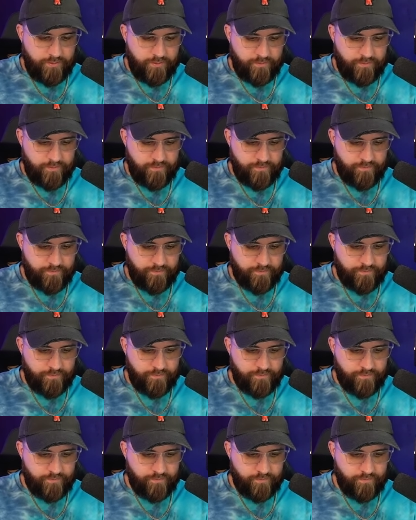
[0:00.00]

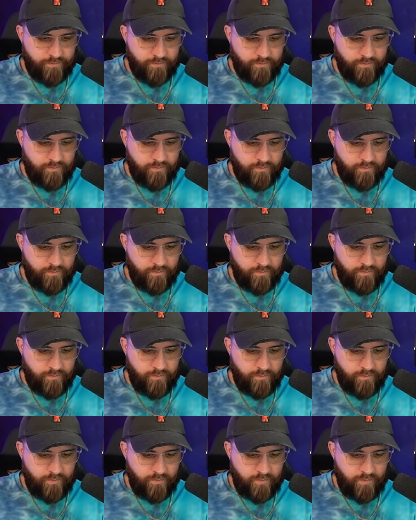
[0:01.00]
Nobody speaks.